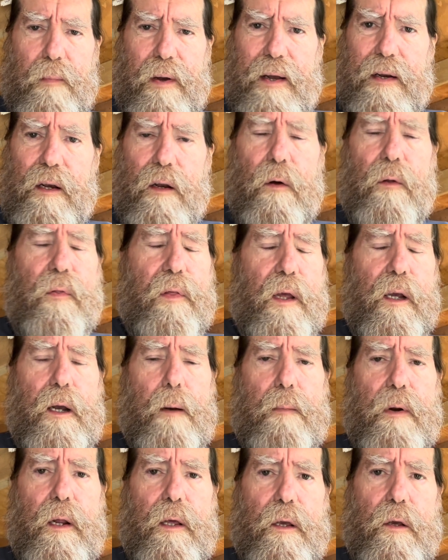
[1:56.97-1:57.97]
I don't think I'm
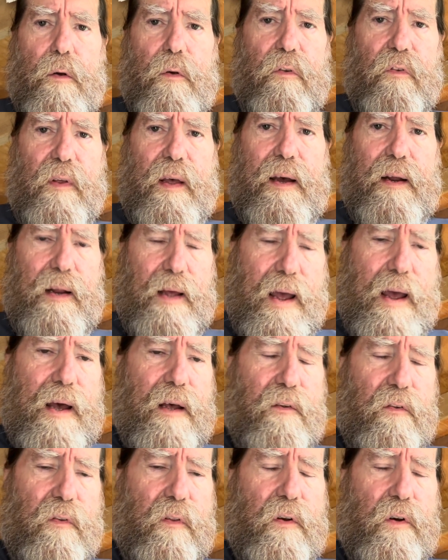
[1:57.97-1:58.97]
going to use that
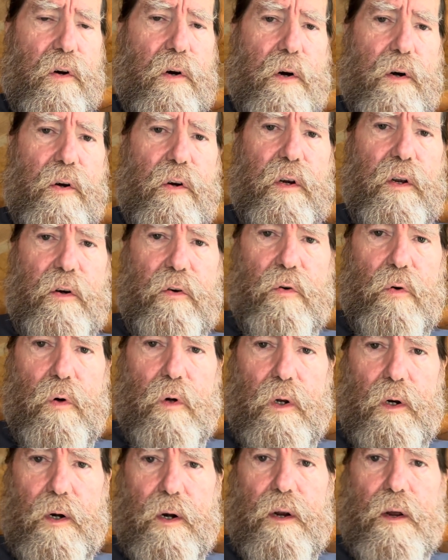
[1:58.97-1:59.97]
as the charge
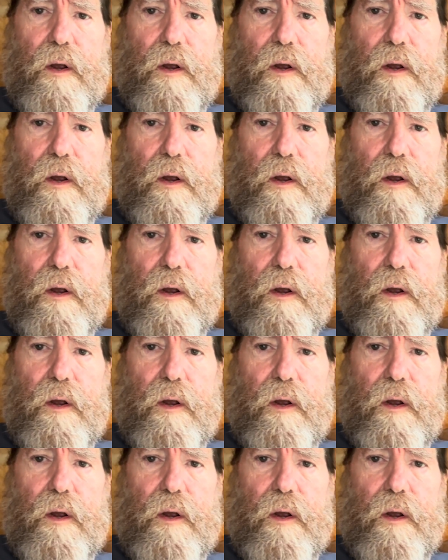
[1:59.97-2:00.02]
controller